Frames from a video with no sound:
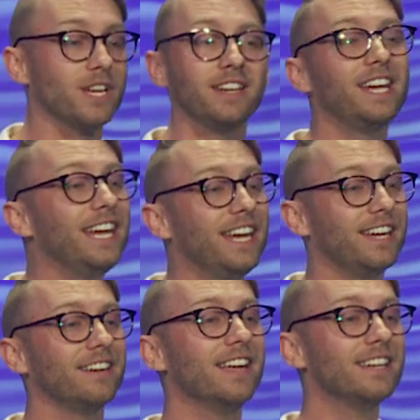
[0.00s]
and
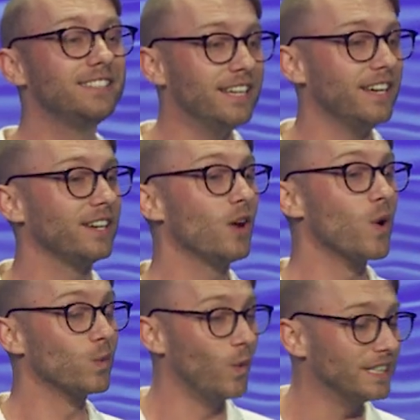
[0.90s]
he didn't
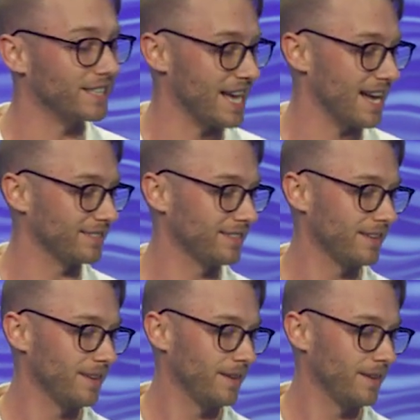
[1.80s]
want that.